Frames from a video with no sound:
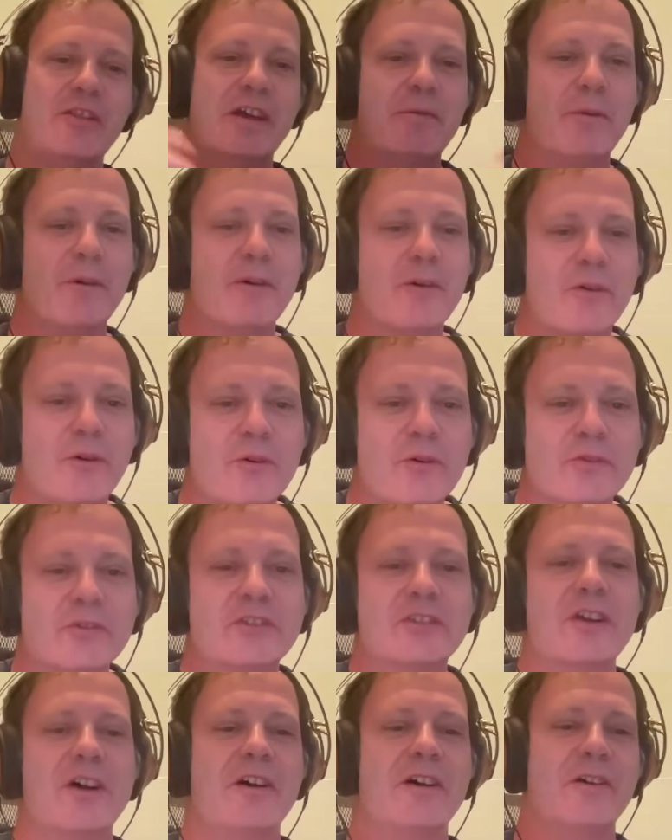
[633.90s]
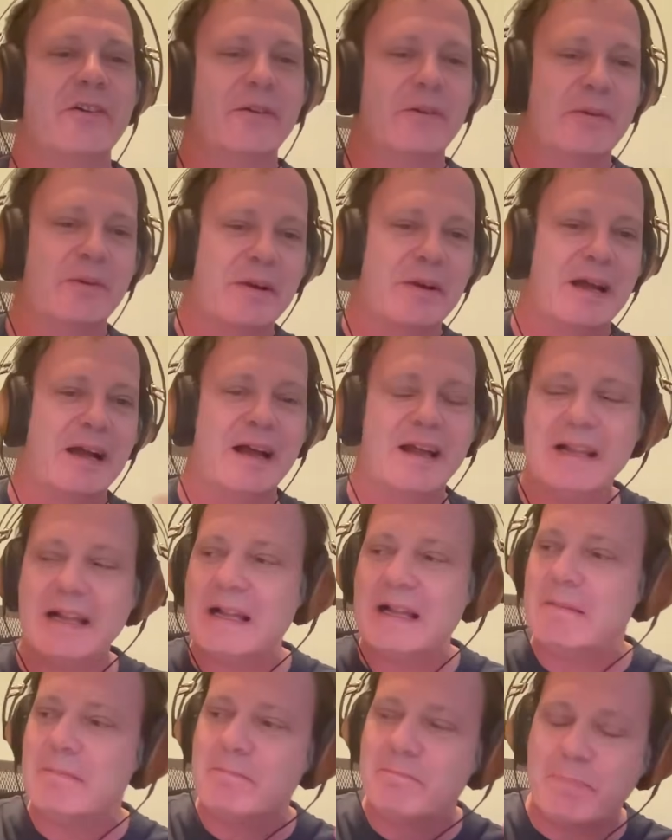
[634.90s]
there were also
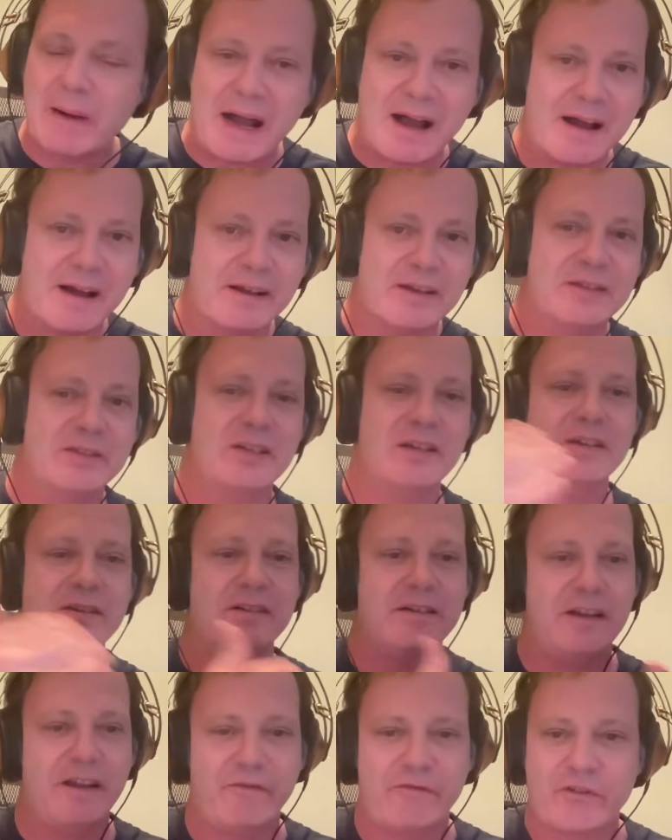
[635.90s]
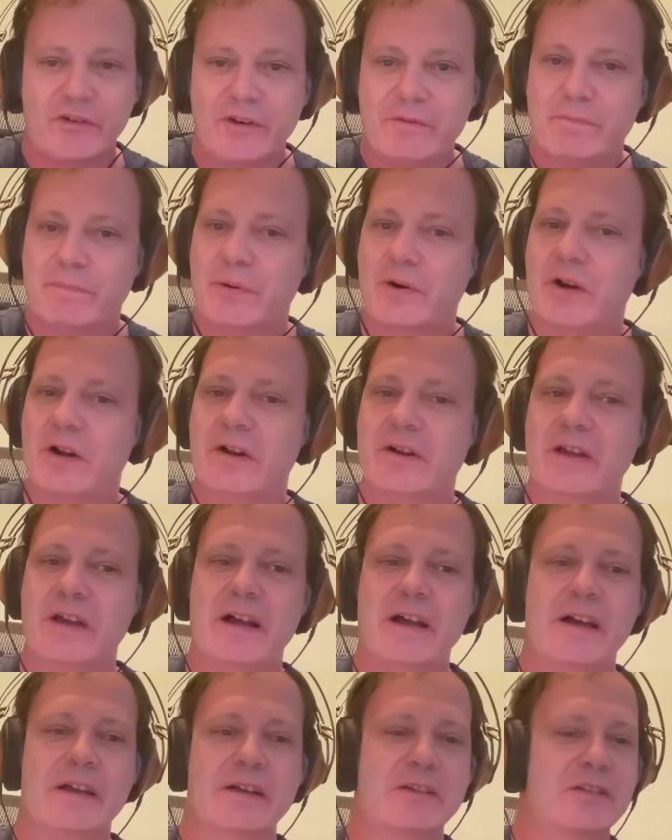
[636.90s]
bugs in different
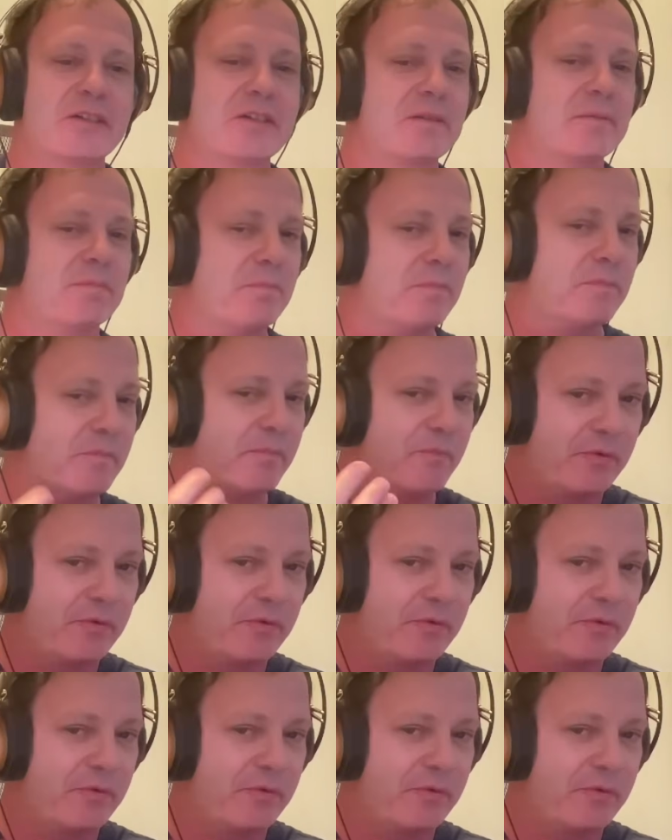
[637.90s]
products,